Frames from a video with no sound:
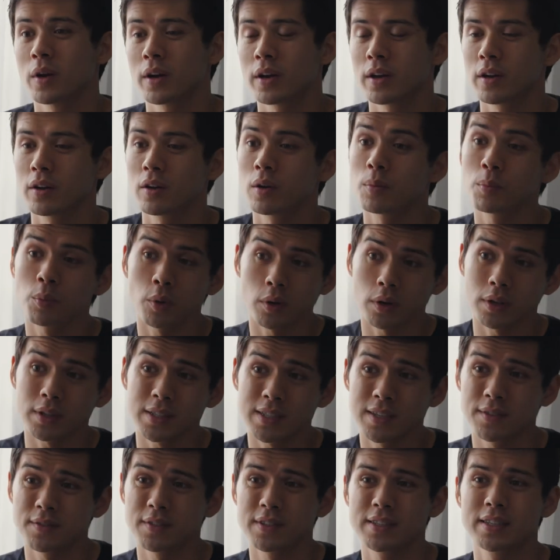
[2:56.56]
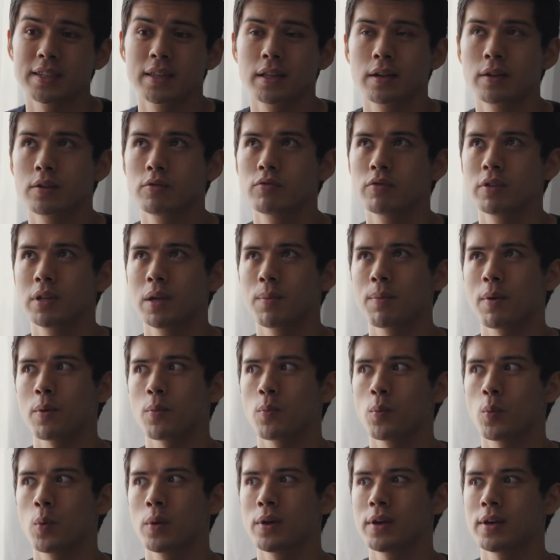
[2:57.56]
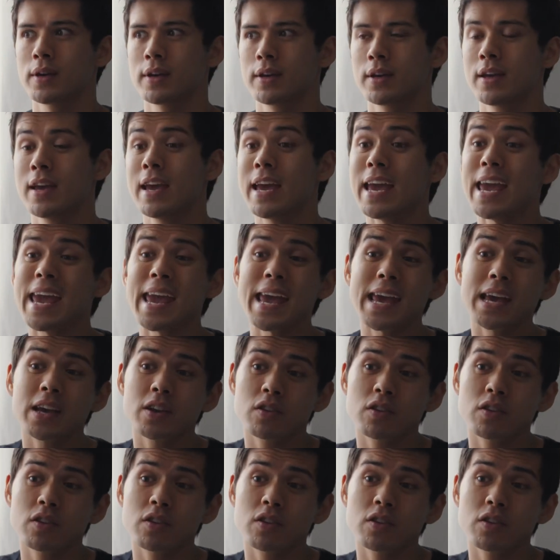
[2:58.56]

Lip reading: to tell my video editor every time I finished editing a